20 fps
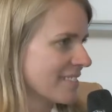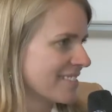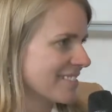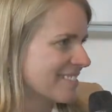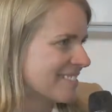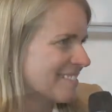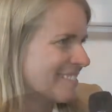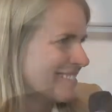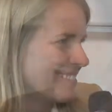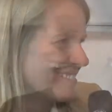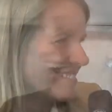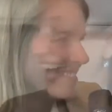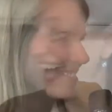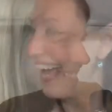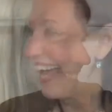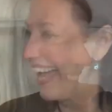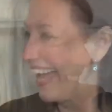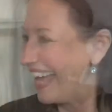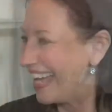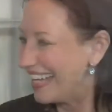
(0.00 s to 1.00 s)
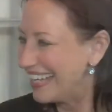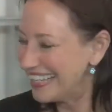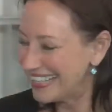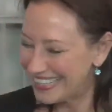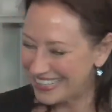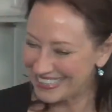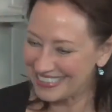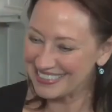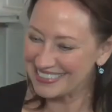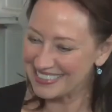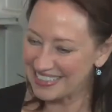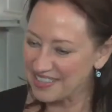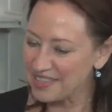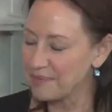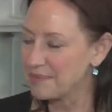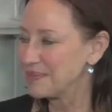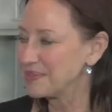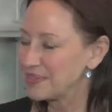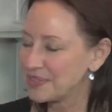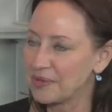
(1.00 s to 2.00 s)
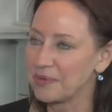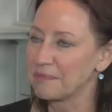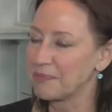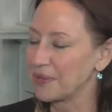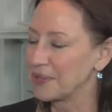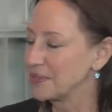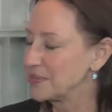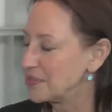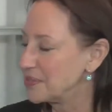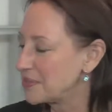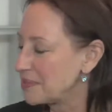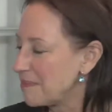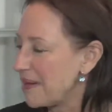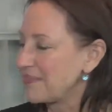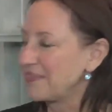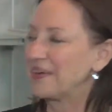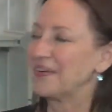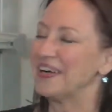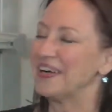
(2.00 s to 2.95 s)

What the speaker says: It's so important to do the math now.